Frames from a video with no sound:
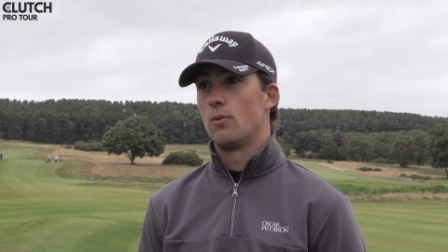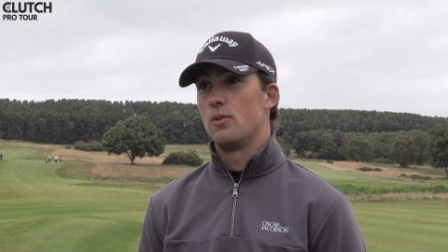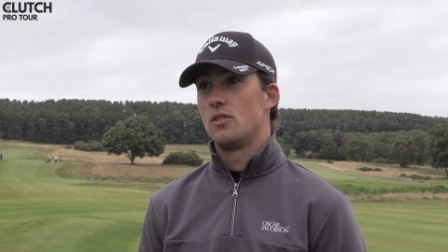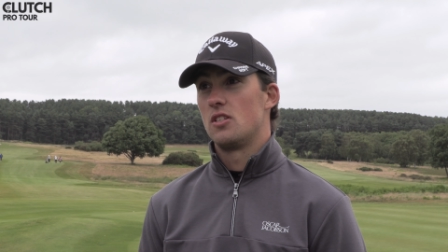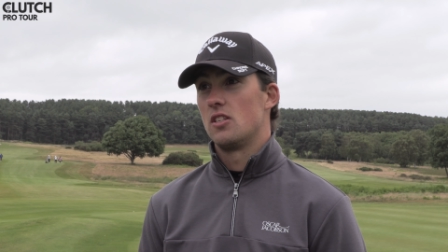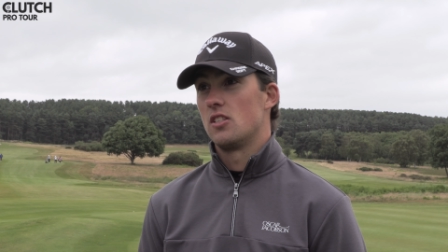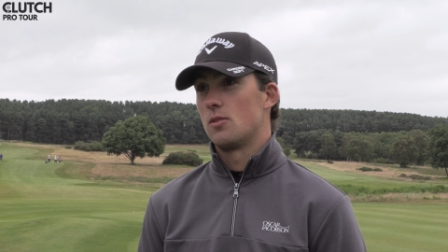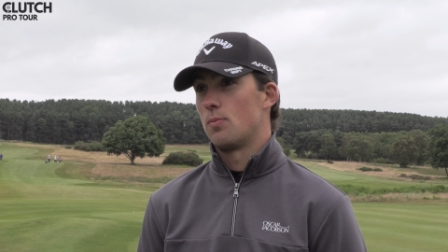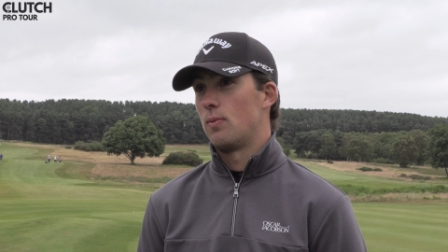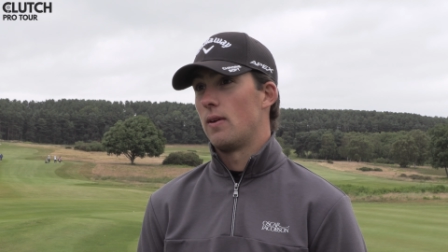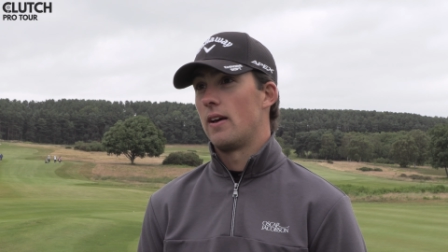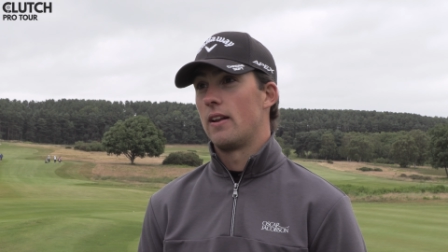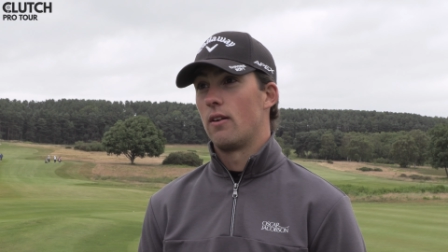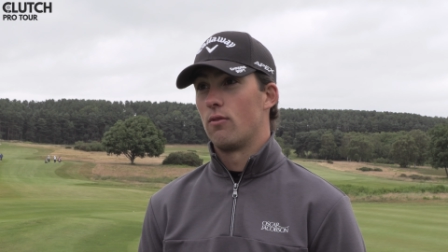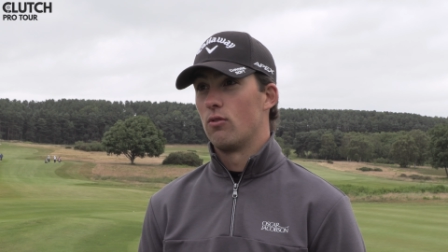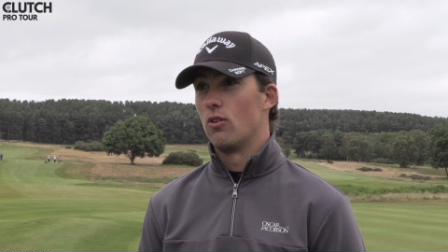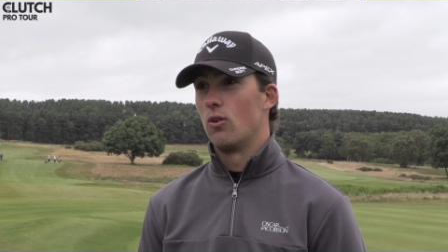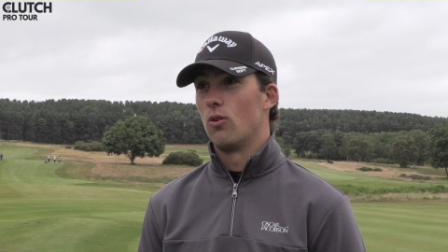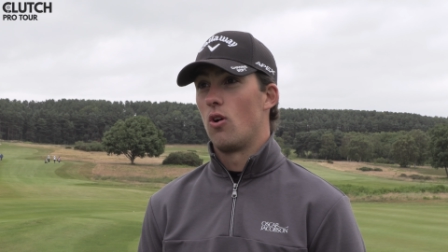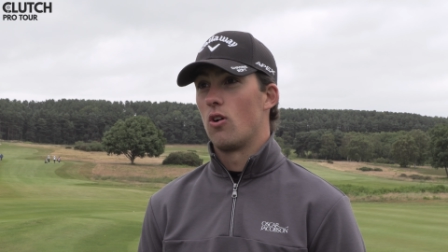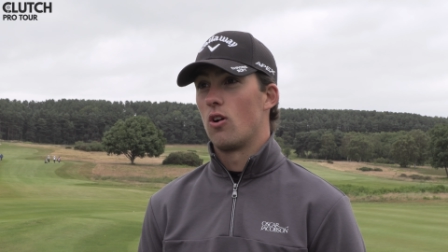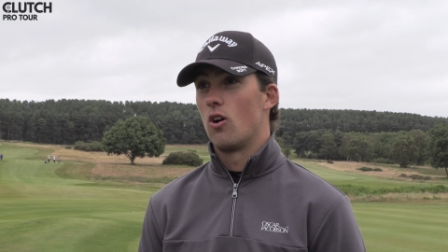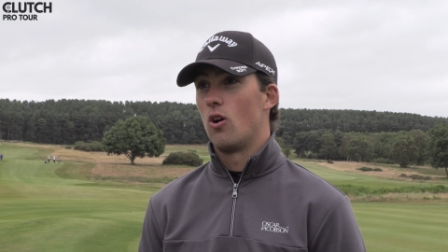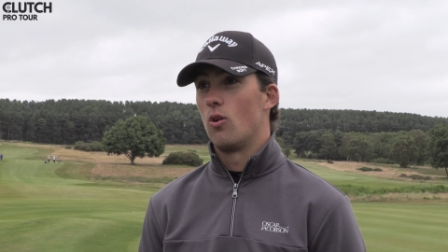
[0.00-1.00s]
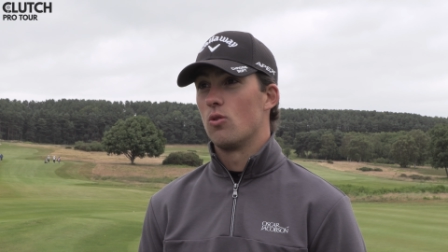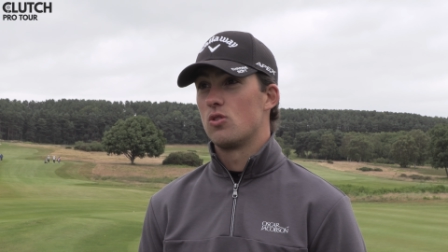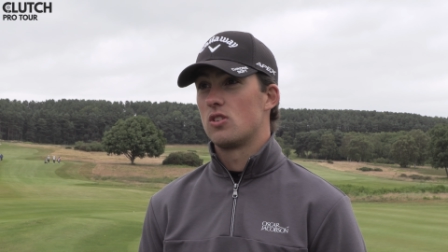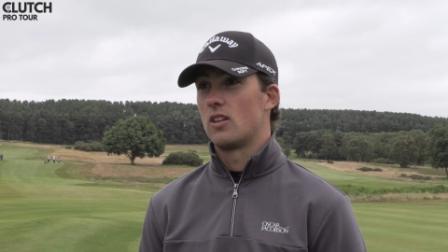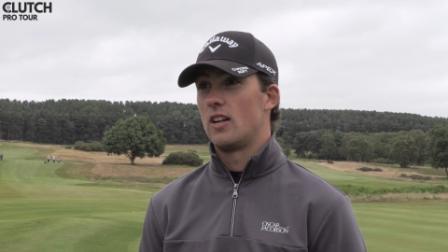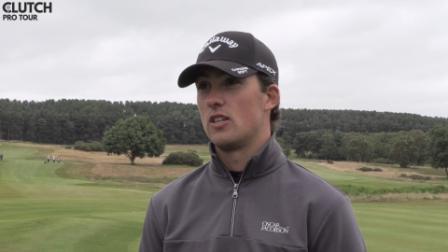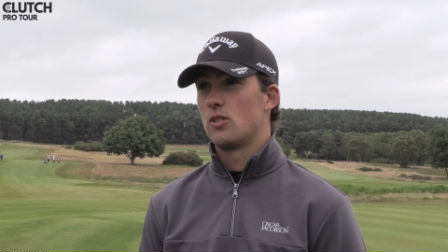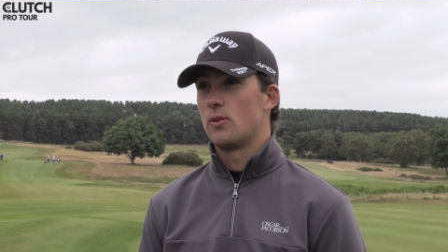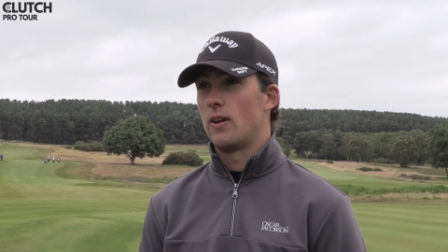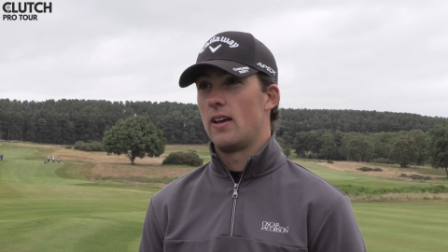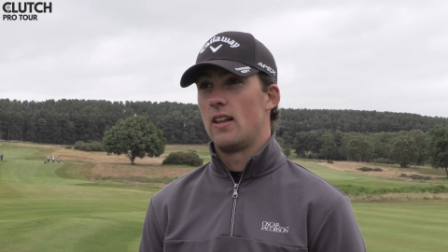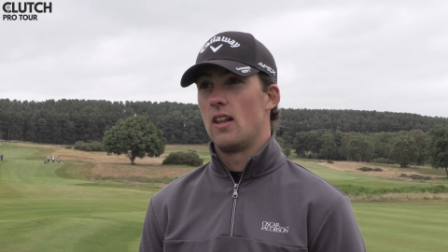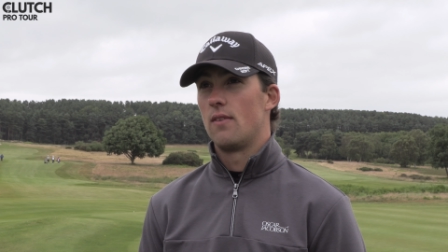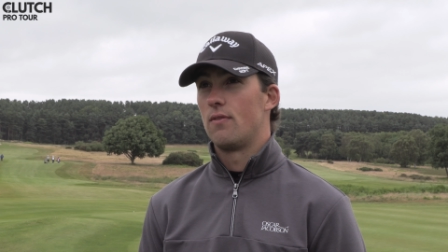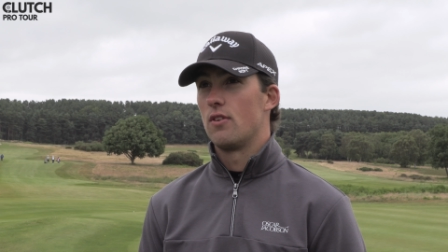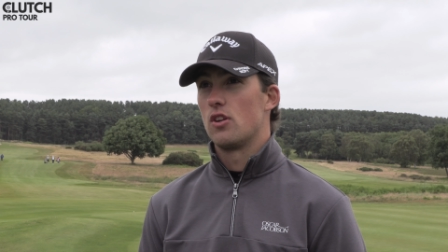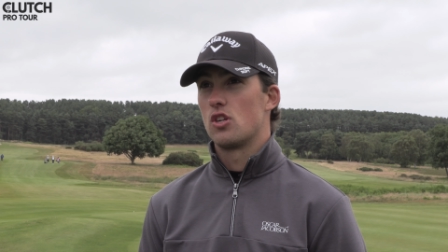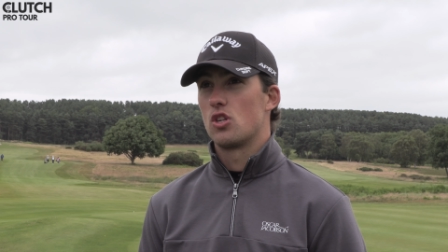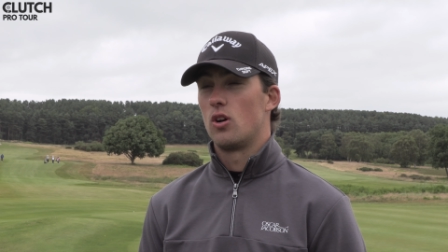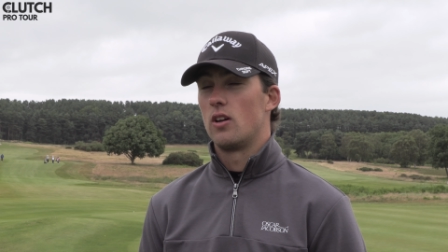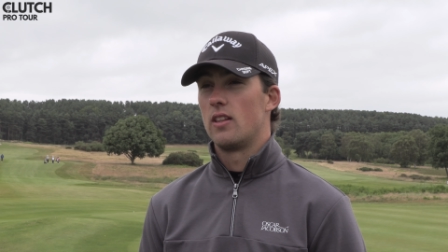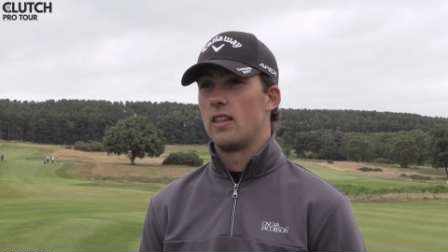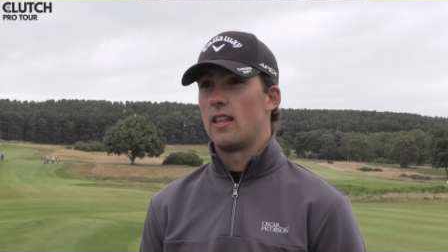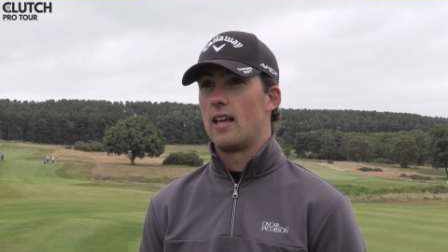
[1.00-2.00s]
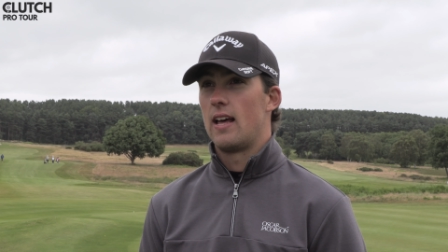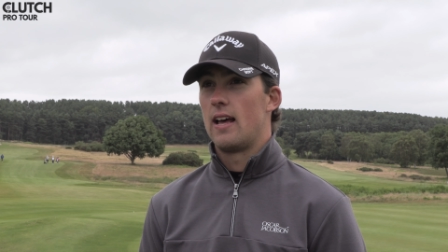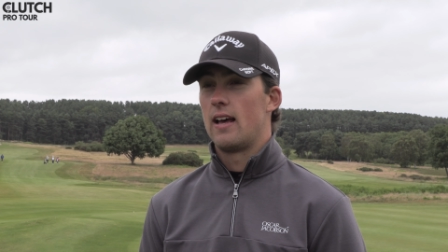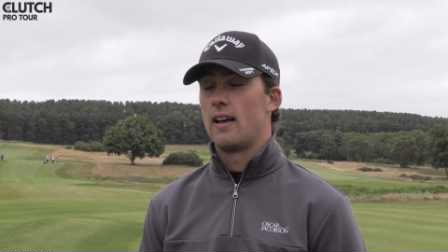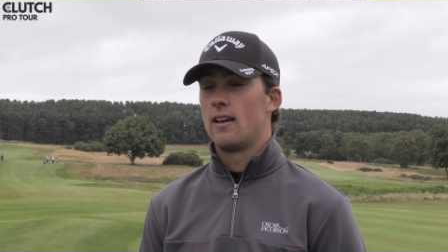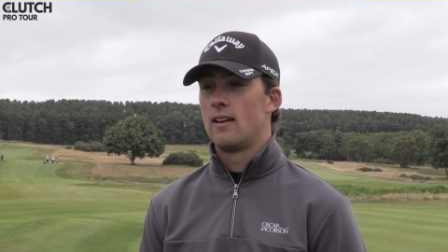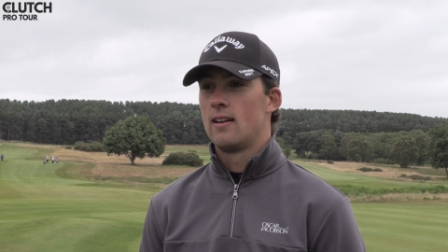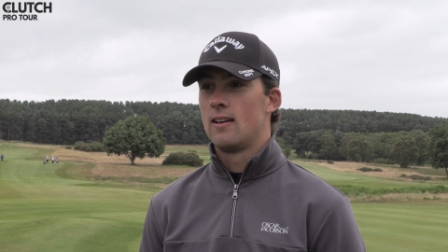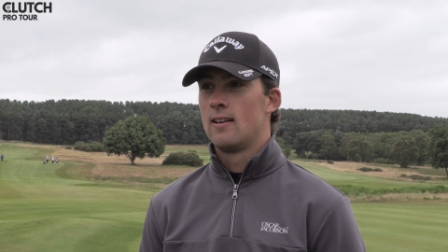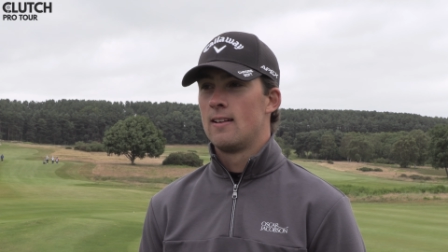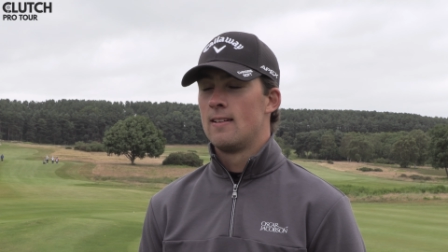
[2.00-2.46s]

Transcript: which is playing a roll long hole today. So a lovely shot in there.